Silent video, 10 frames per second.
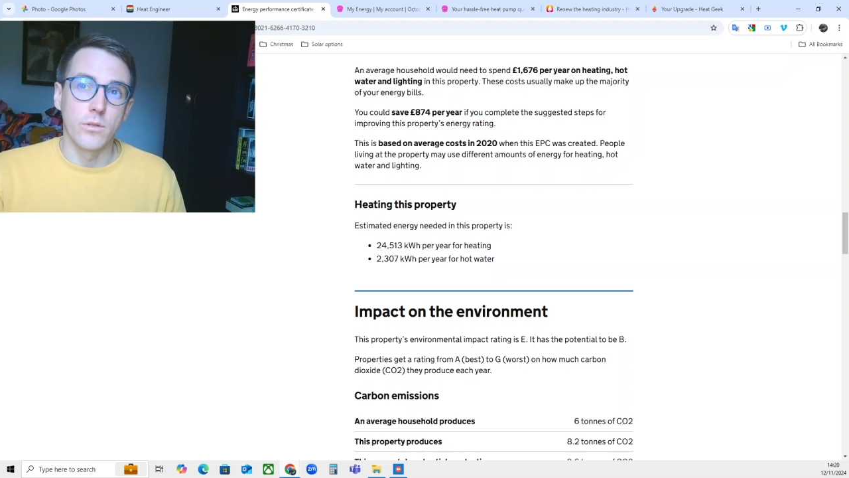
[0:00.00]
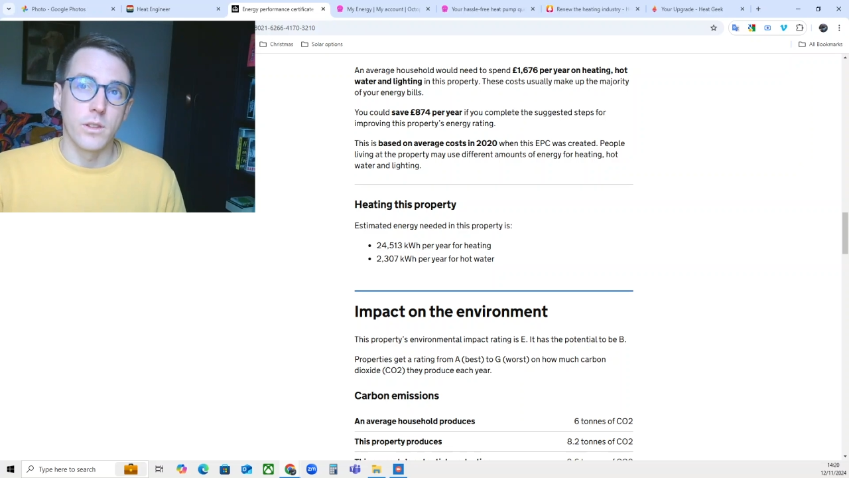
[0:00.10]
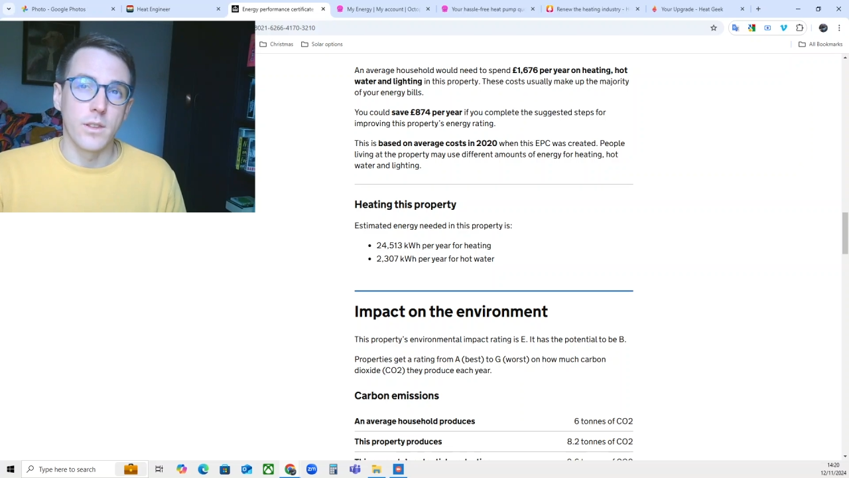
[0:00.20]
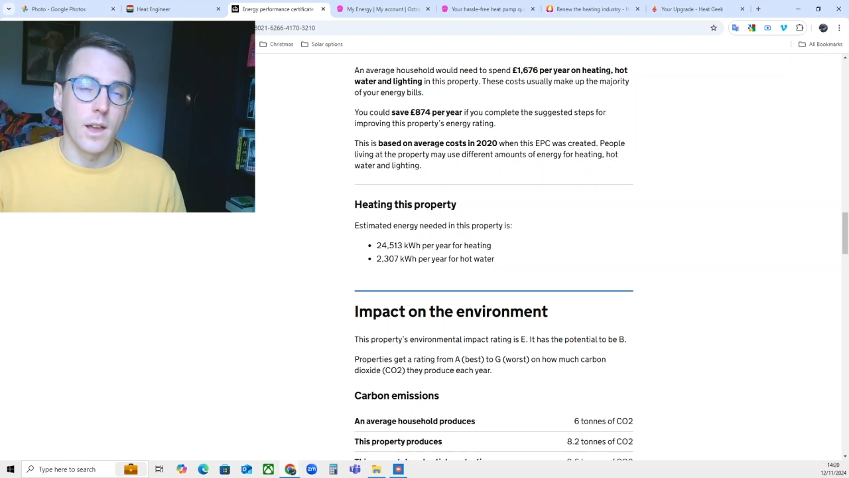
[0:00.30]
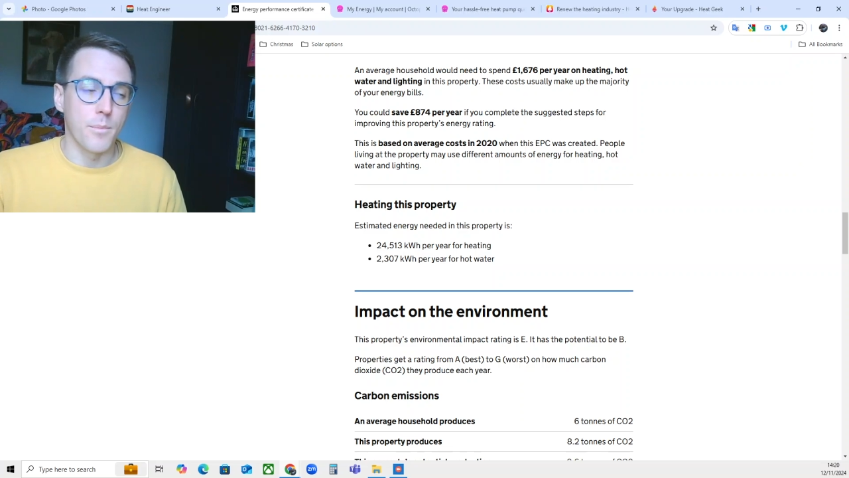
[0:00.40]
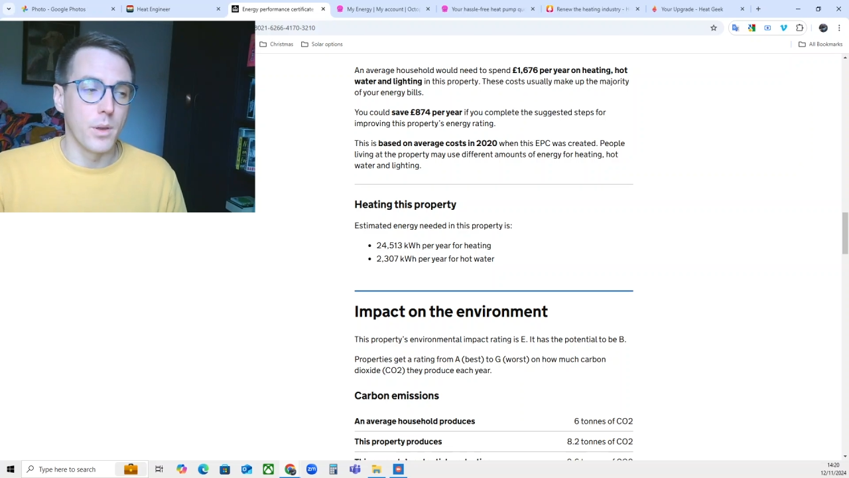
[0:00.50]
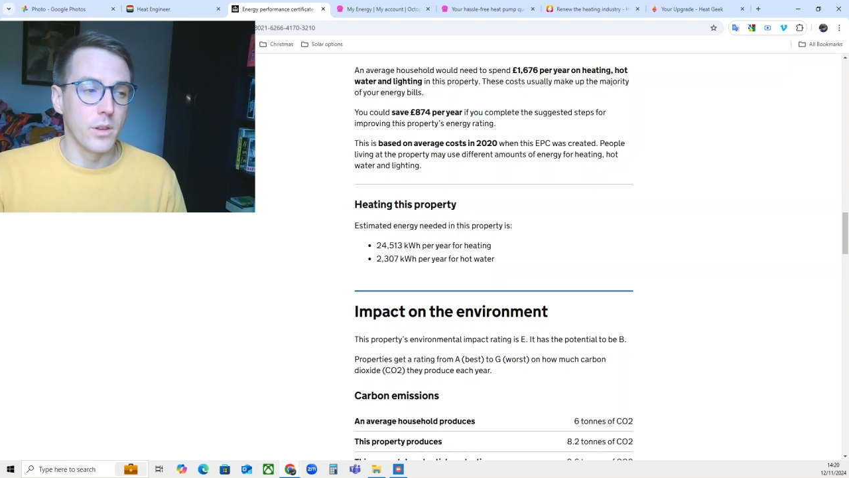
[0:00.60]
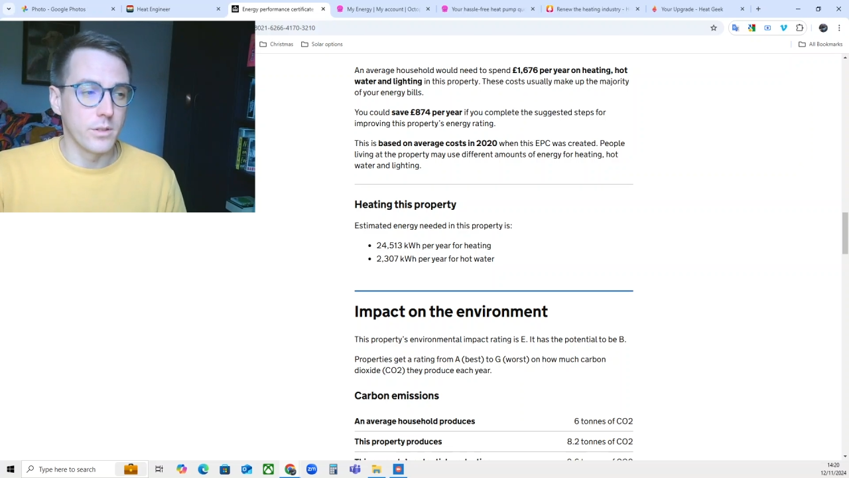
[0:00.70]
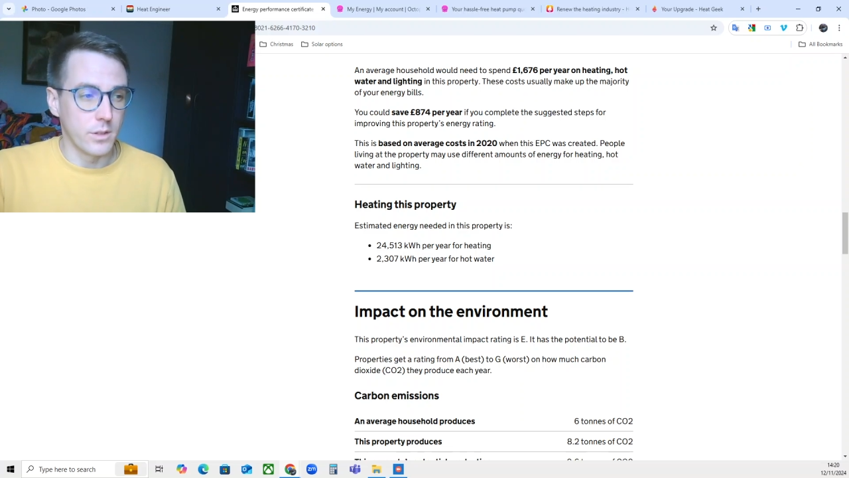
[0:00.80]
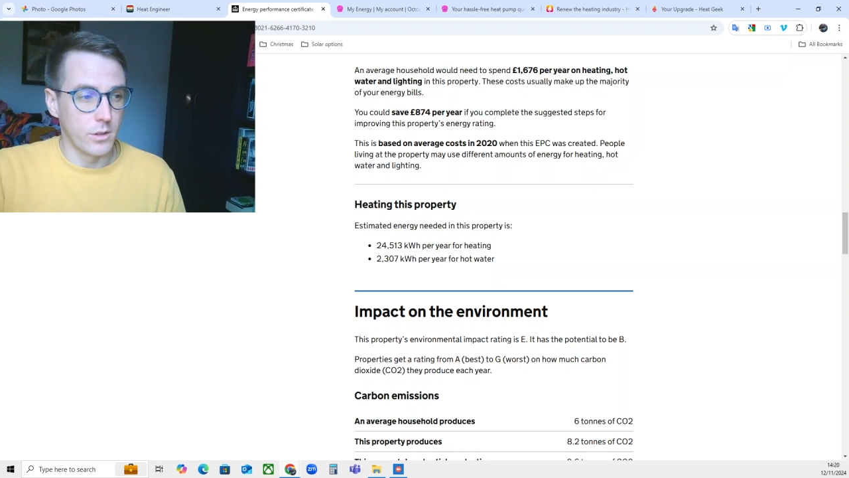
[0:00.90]
that
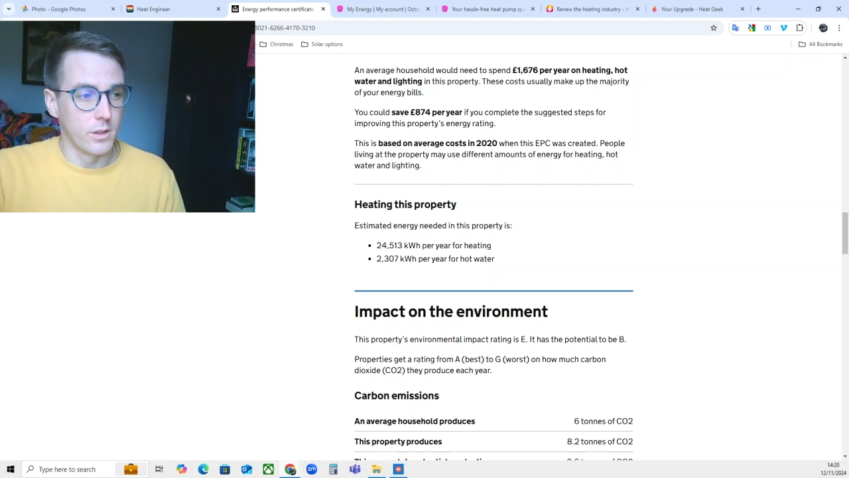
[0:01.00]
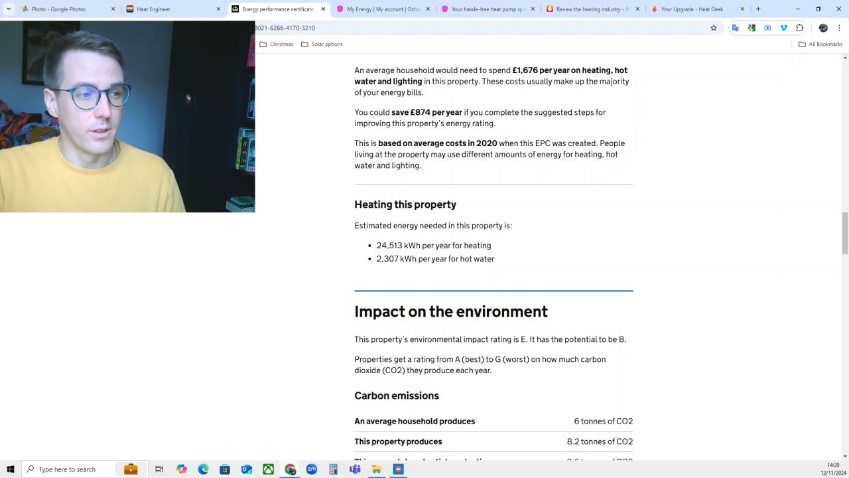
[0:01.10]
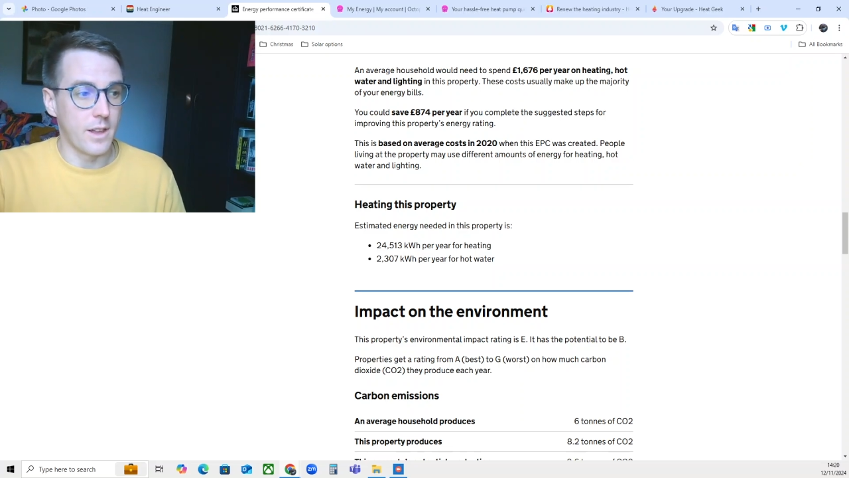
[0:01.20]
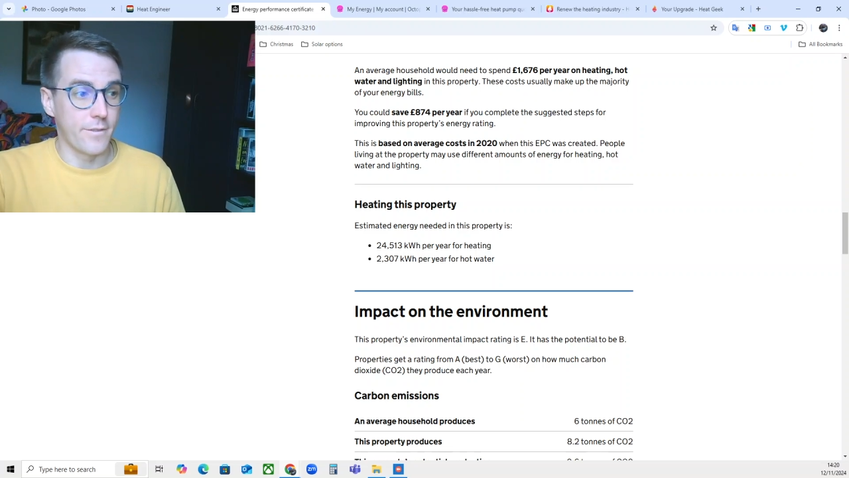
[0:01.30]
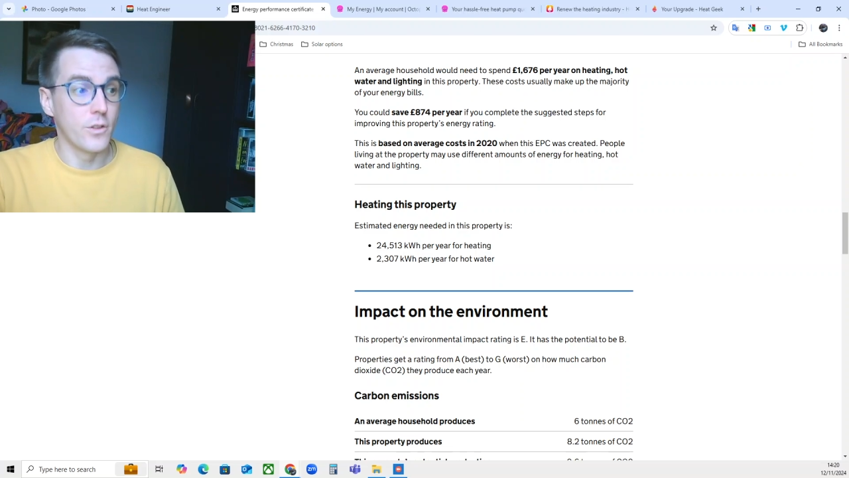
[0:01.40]
that